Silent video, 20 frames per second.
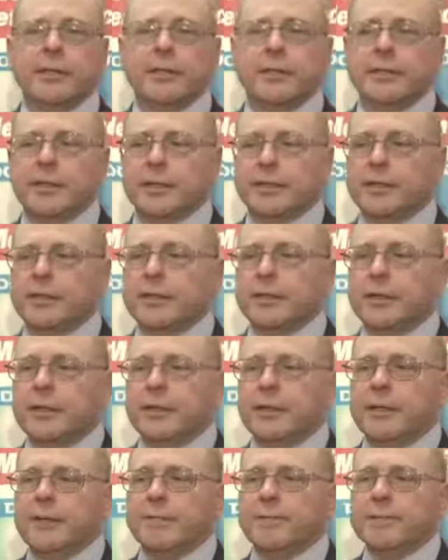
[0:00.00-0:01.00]
Again,
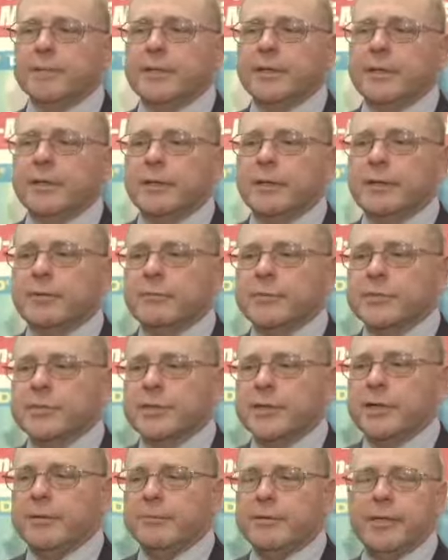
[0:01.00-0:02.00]
we
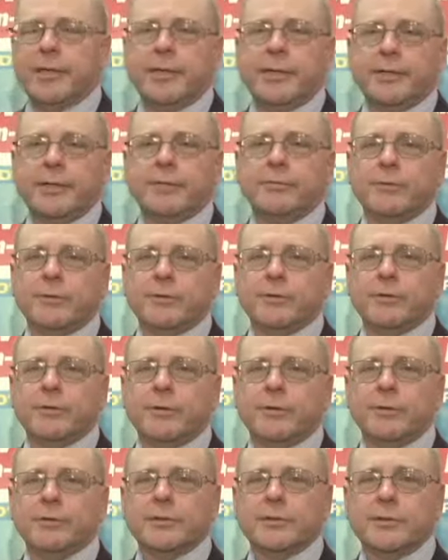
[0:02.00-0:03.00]
stand behind it with
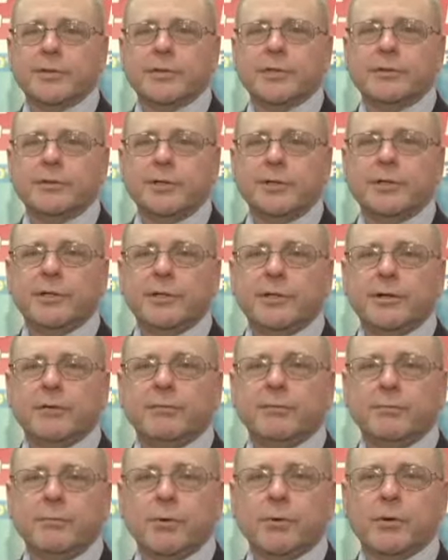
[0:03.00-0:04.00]
our
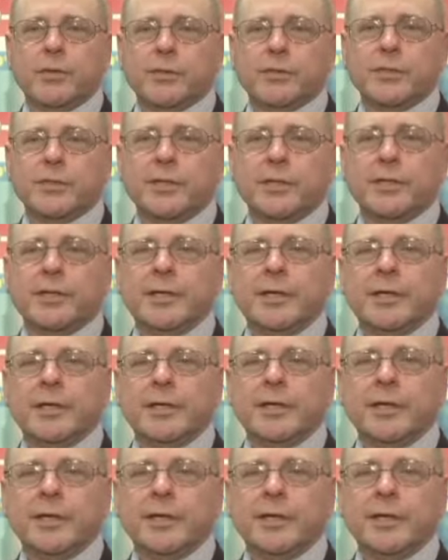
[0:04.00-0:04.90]
10-year warranty,